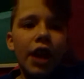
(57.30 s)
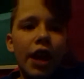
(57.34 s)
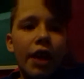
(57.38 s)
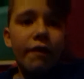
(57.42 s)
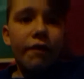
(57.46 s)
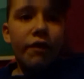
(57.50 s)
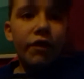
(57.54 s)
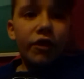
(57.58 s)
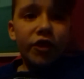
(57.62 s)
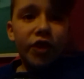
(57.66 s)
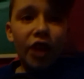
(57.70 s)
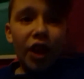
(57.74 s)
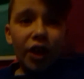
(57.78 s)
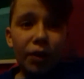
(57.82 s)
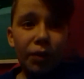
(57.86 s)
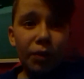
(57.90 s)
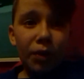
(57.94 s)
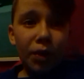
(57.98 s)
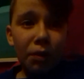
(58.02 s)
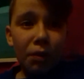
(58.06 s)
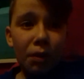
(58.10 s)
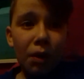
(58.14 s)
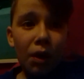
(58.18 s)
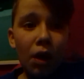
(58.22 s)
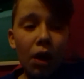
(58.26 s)
Nathan's, I don't
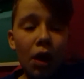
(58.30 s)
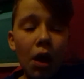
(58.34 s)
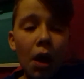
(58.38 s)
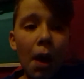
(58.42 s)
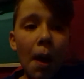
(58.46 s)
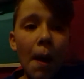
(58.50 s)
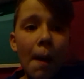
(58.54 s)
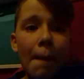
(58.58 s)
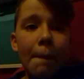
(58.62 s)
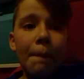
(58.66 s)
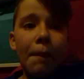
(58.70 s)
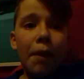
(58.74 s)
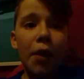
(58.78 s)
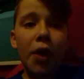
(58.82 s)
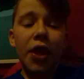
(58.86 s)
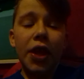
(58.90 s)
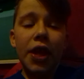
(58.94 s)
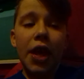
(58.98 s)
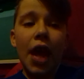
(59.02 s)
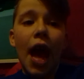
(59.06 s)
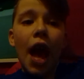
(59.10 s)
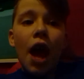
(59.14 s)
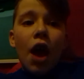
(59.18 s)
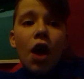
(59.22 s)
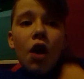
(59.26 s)
know what. But
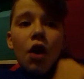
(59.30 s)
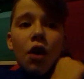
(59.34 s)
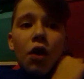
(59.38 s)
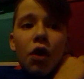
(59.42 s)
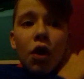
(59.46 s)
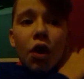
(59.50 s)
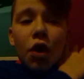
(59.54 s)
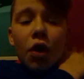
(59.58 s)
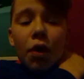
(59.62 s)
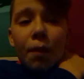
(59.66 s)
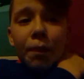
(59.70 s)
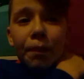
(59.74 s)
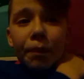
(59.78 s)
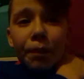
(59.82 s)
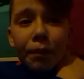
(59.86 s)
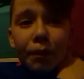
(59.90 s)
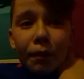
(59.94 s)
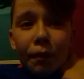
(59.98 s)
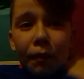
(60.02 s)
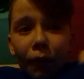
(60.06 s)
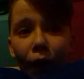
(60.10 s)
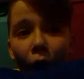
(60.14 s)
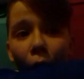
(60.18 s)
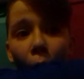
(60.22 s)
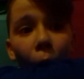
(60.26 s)
yeah, and um,
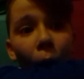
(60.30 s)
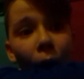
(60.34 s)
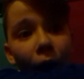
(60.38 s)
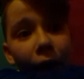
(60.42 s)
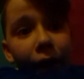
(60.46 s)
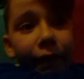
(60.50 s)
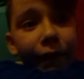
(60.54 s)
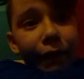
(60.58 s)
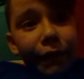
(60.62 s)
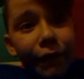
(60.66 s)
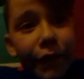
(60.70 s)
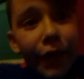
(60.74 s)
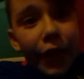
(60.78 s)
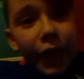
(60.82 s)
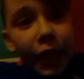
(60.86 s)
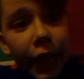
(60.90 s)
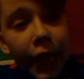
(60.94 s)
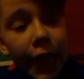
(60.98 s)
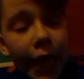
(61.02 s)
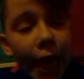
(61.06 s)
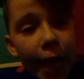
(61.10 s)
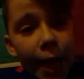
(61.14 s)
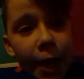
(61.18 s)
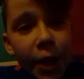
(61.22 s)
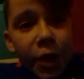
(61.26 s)
Oh, and
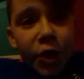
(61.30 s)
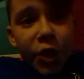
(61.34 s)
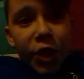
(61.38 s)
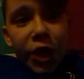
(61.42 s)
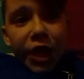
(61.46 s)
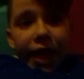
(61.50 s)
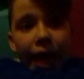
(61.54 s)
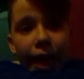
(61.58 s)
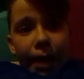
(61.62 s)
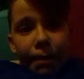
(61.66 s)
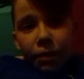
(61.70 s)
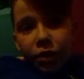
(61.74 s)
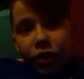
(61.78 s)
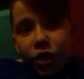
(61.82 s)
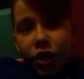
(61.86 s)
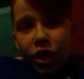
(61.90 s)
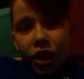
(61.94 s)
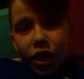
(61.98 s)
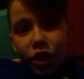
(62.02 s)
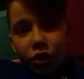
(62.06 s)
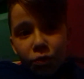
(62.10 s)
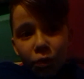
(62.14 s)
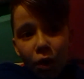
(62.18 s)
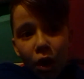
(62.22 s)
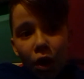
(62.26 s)
Finley HD Gamers in
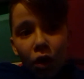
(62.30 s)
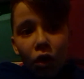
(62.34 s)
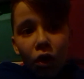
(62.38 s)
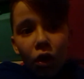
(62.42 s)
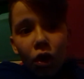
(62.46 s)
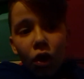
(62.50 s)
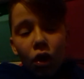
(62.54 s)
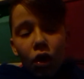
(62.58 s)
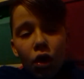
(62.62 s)
it as well.